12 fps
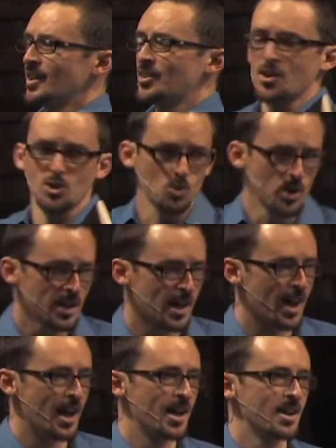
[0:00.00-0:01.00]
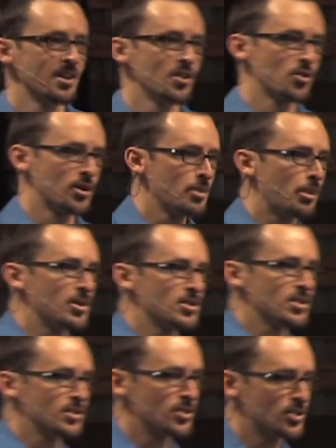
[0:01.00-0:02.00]
that there's one God, three
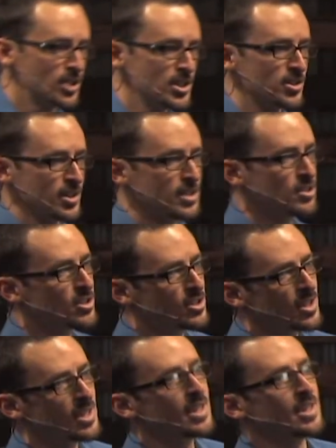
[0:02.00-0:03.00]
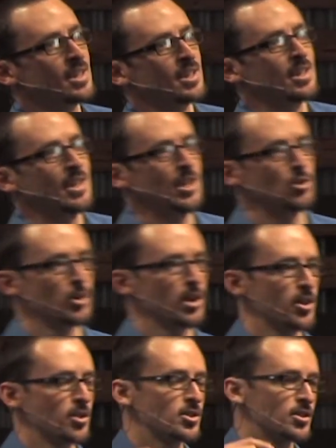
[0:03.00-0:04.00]
persons. Jesus is
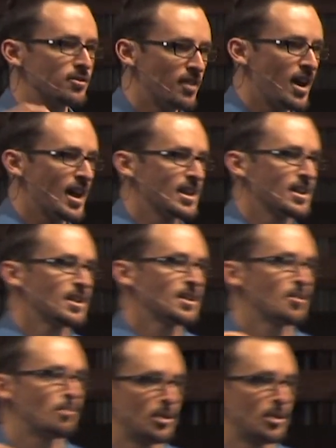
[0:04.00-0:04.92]
one of those divine